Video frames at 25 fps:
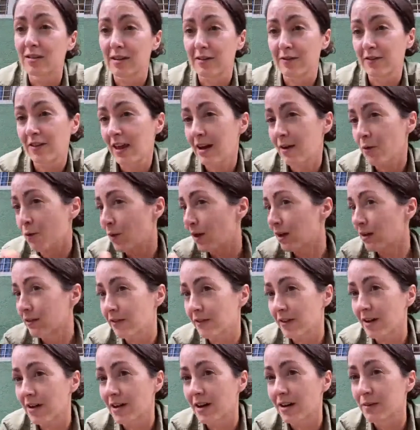If their
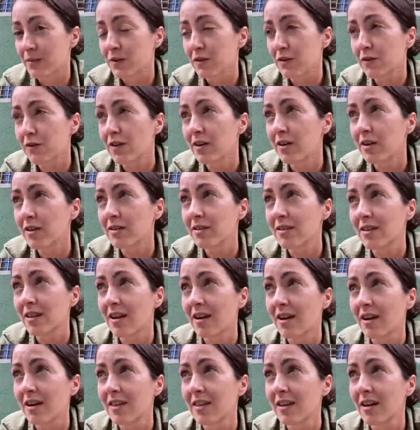welfare comes first,
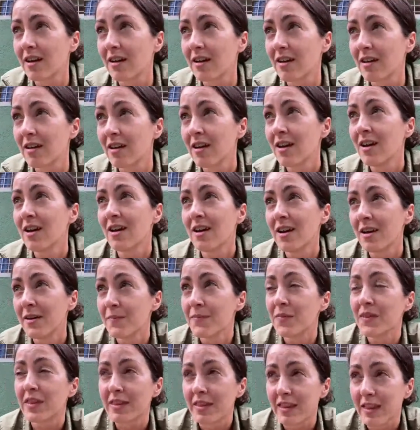then I think
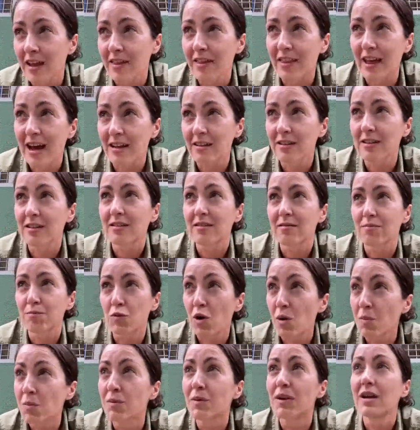then that's
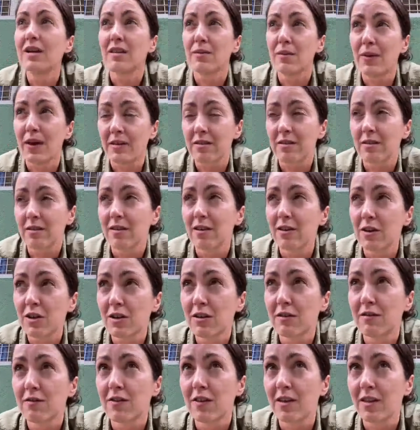probably the best
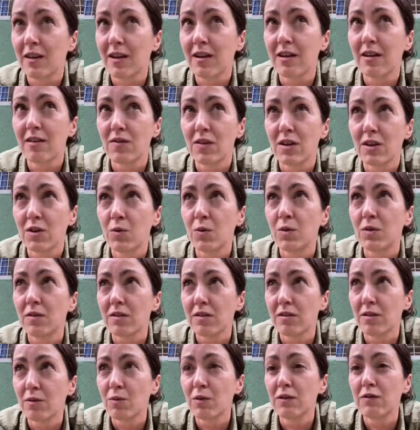solution for the individuals
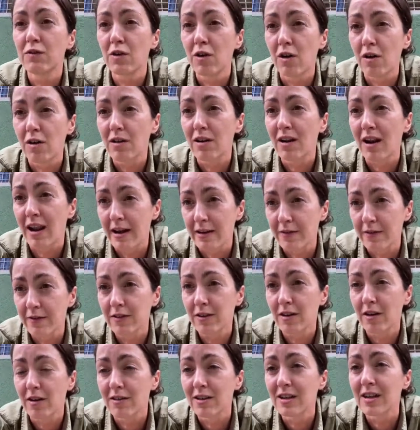that we've got left
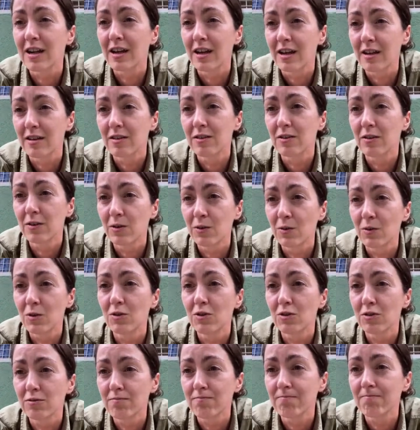currently in
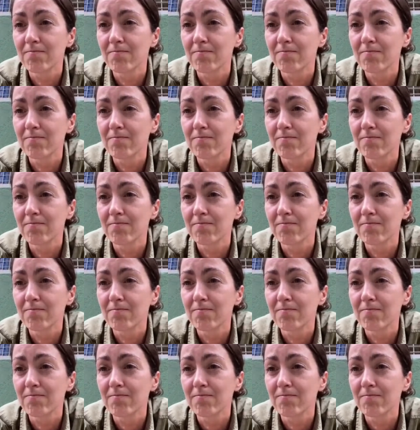zoos.